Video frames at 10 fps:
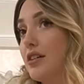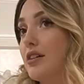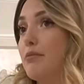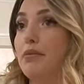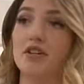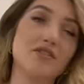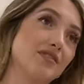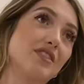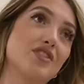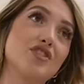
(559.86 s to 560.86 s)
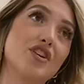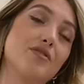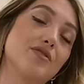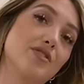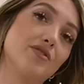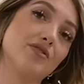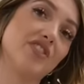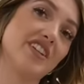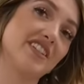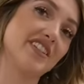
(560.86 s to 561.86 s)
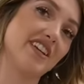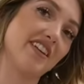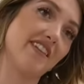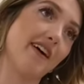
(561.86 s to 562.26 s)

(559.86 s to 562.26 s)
What? But you there's no two dresses at